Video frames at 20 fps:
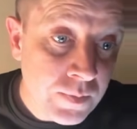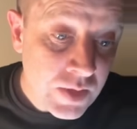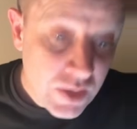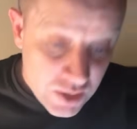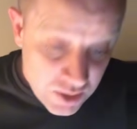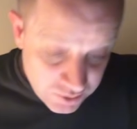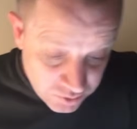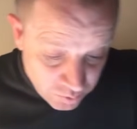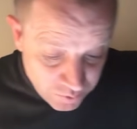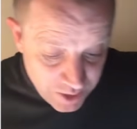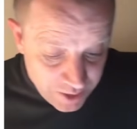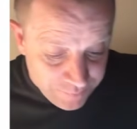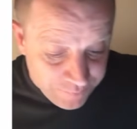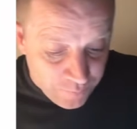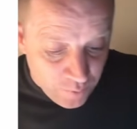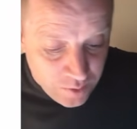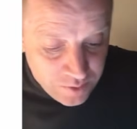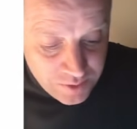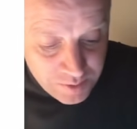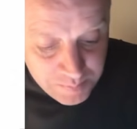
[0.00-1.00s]
So
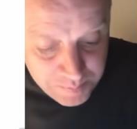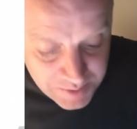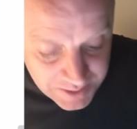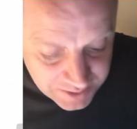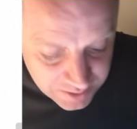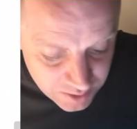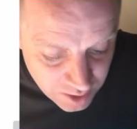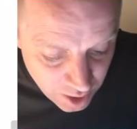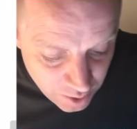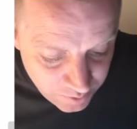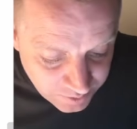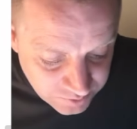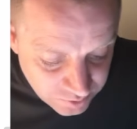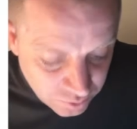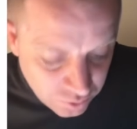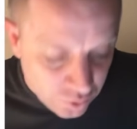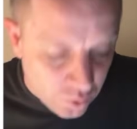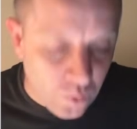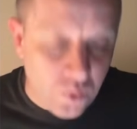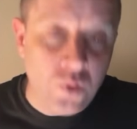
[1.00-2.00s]
therefore, the meat now has a
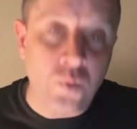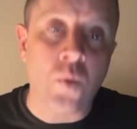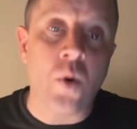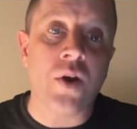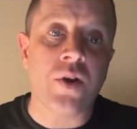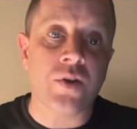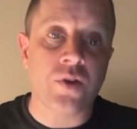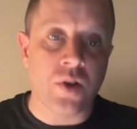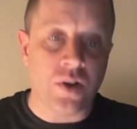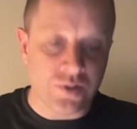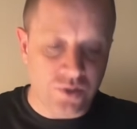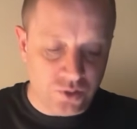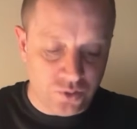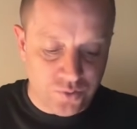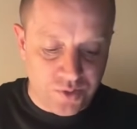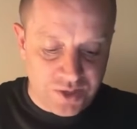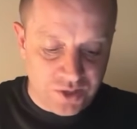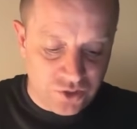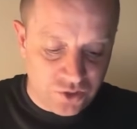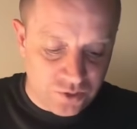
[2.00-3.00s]
lower water
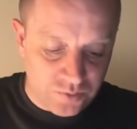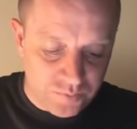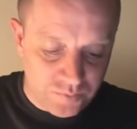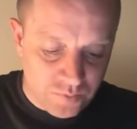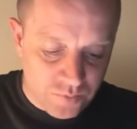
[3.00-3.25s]
concentration.